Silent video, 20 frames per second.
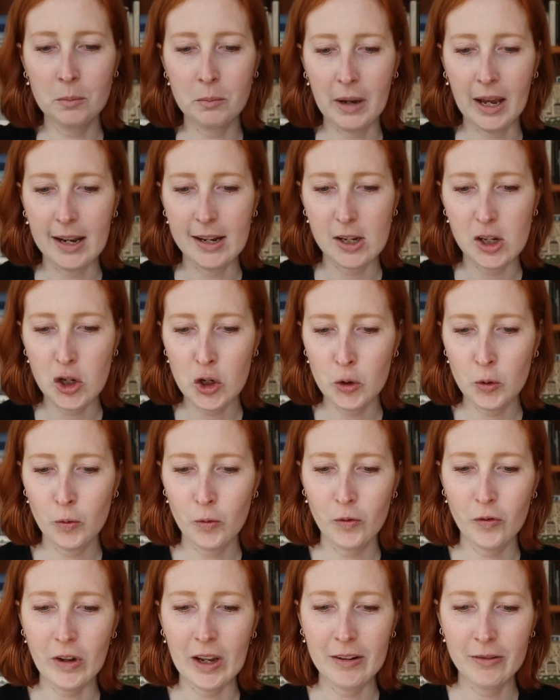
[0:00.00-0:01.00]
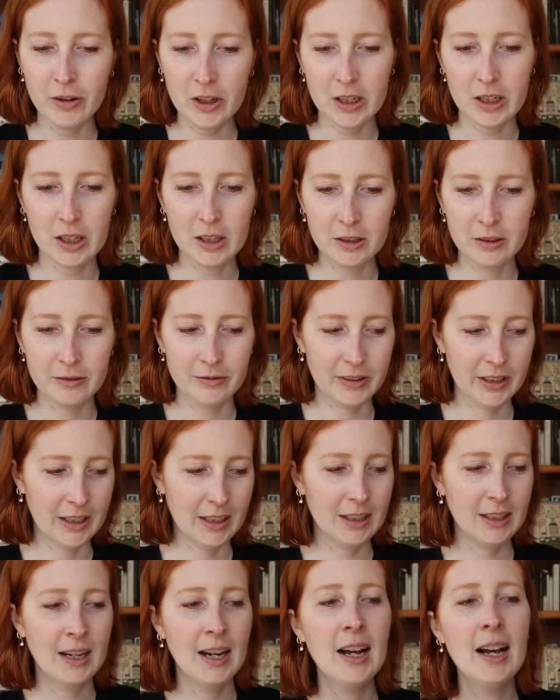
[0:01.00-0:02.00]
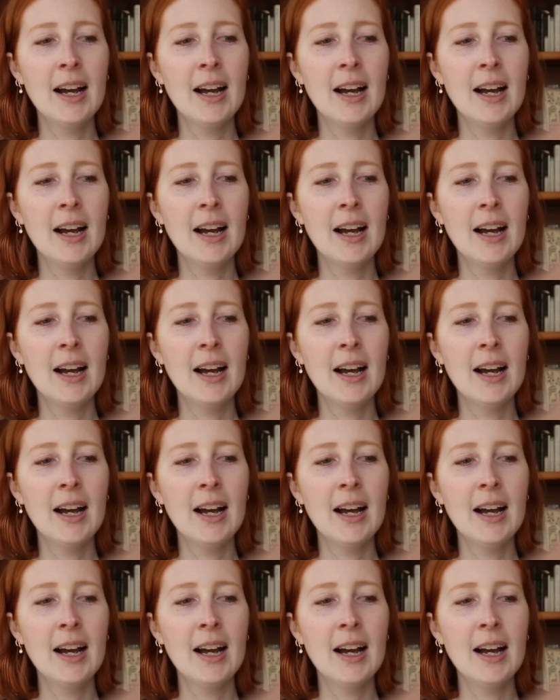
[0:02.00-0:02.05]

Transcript: my new favorite color of linen.